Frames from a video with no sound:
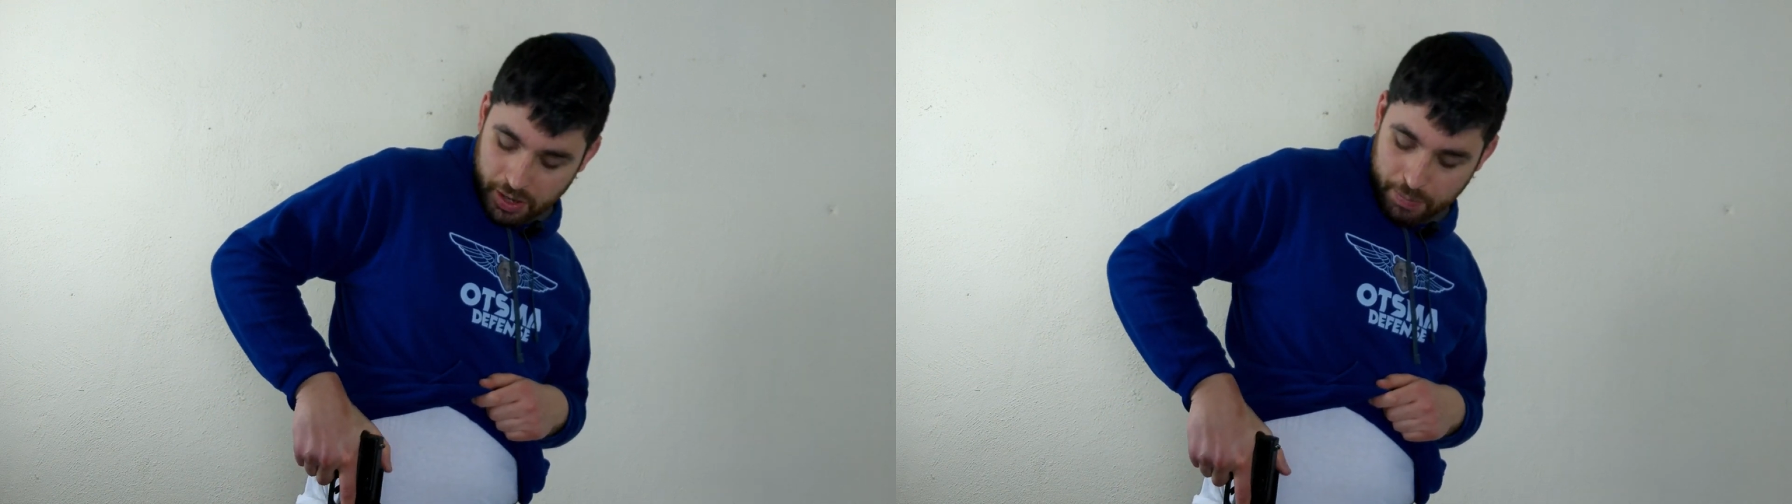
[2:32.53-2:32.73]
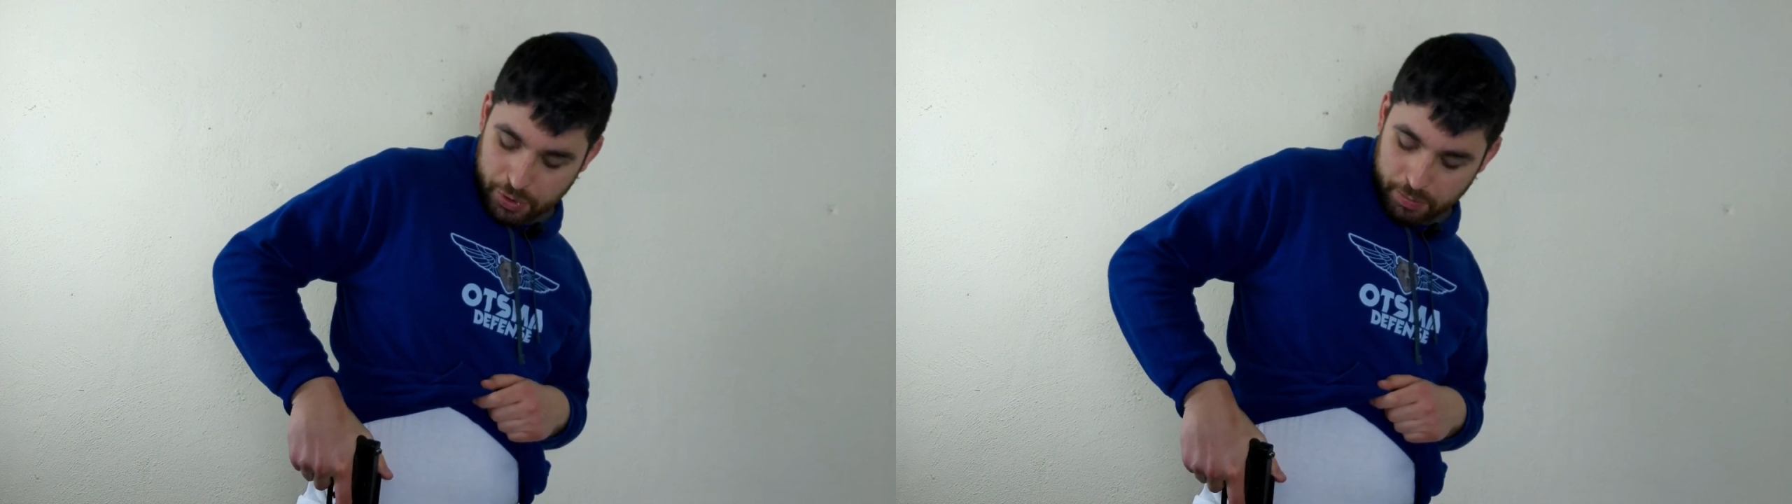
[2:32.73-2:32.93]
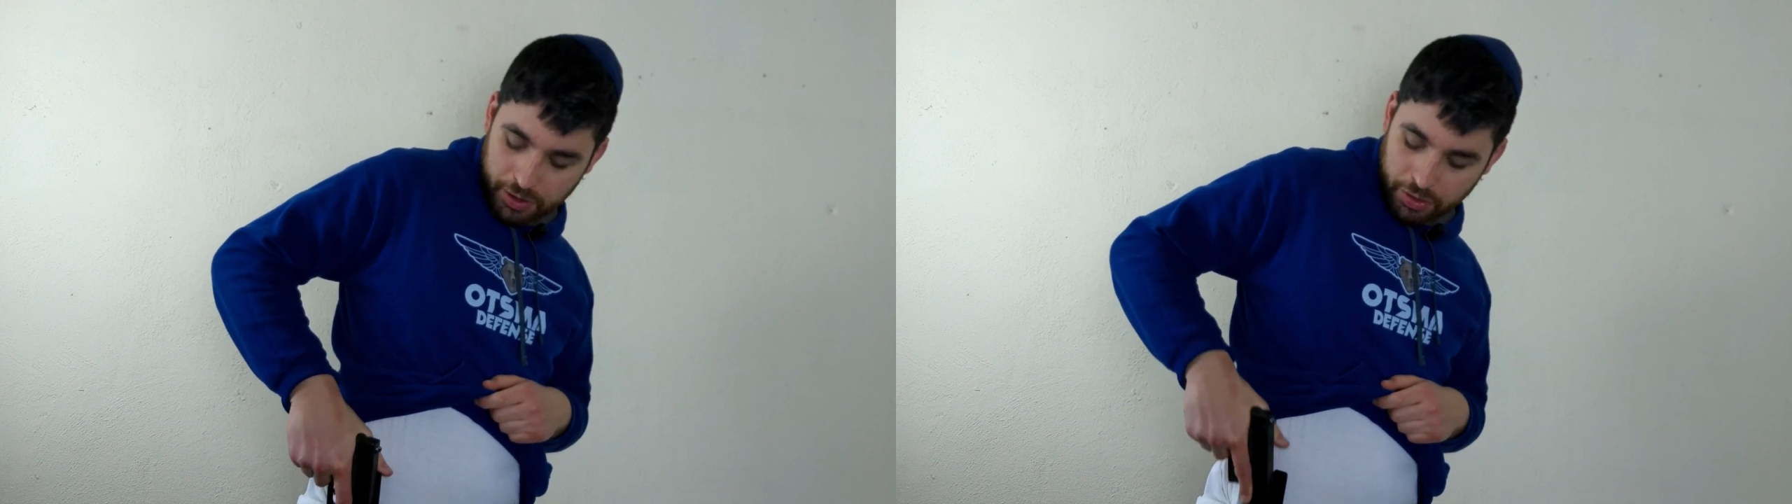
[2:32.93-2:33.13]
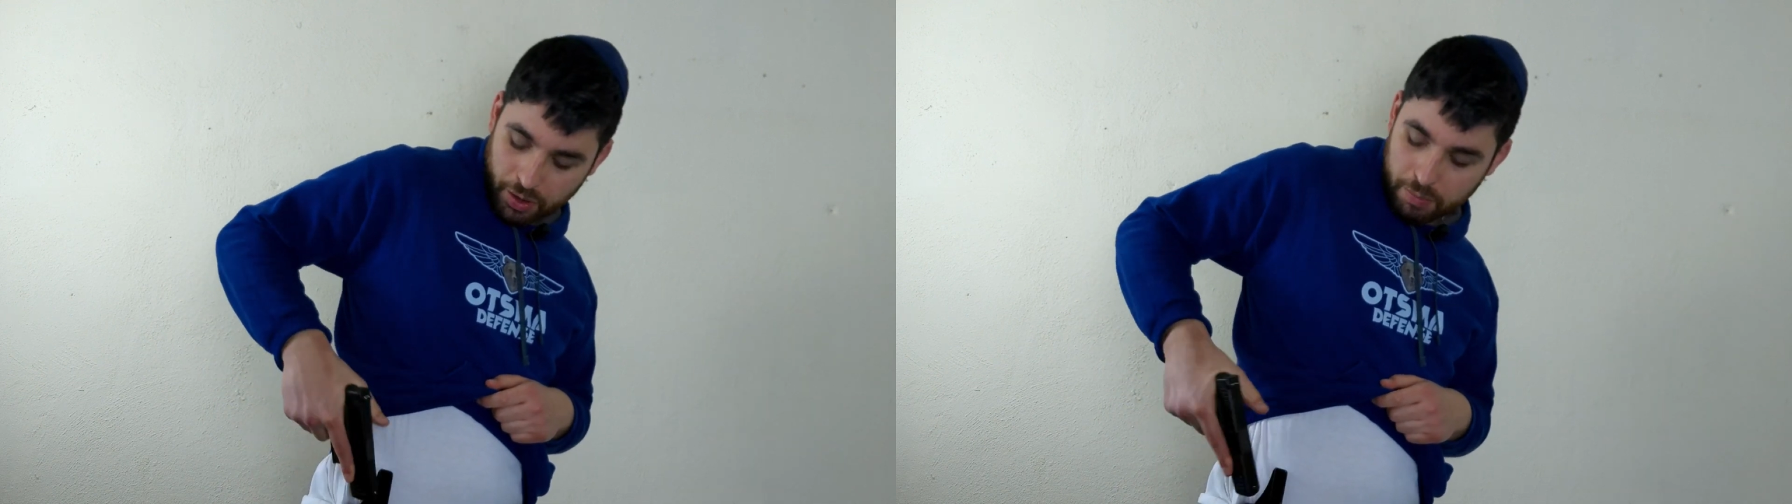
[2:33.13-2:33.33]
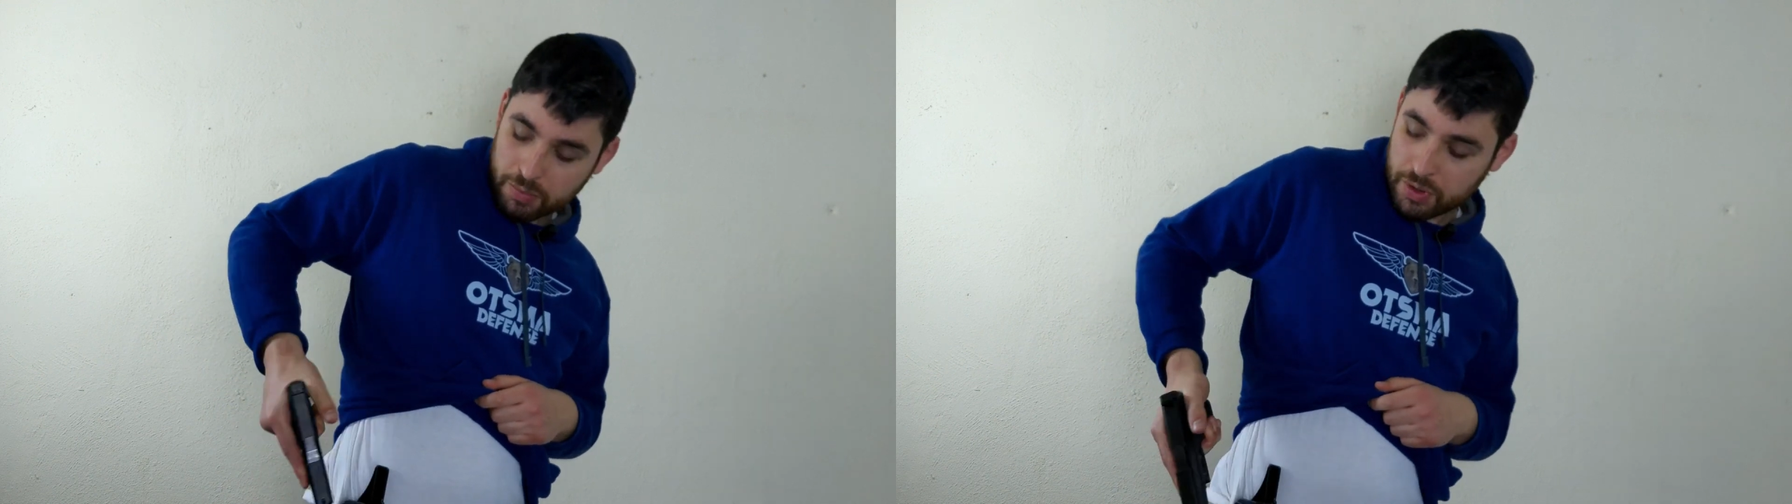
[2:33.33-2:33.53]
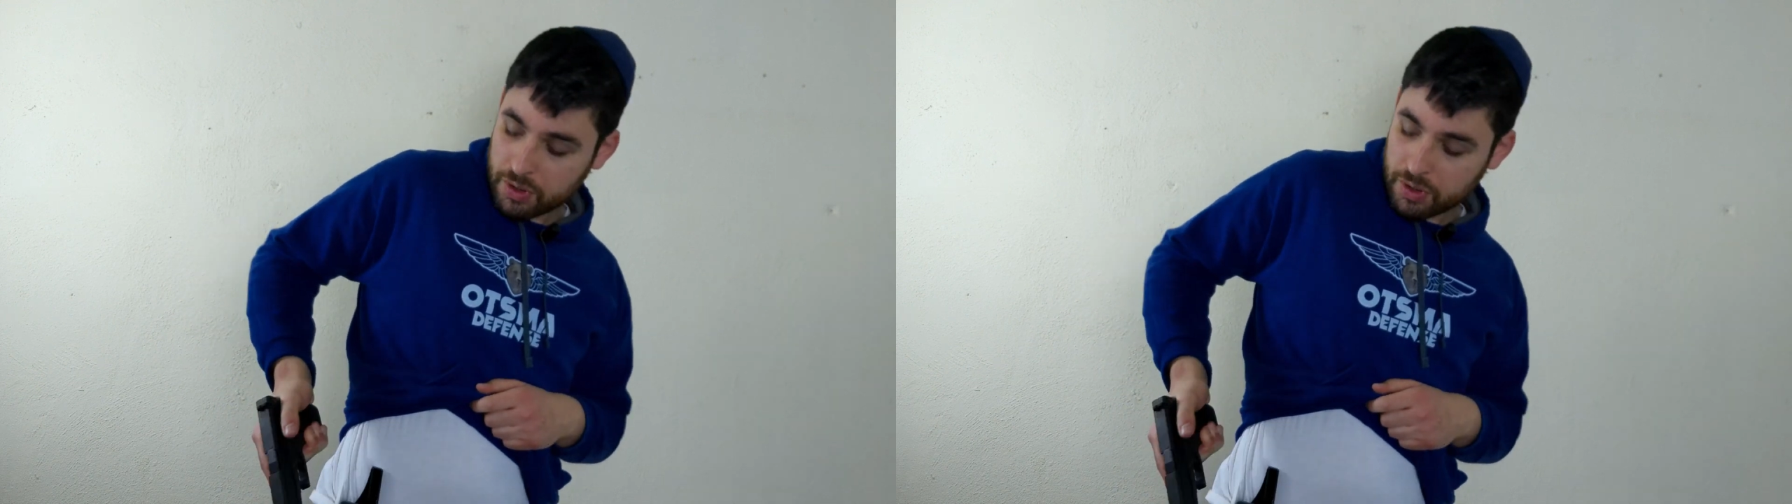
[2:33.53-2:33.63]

I put my thumb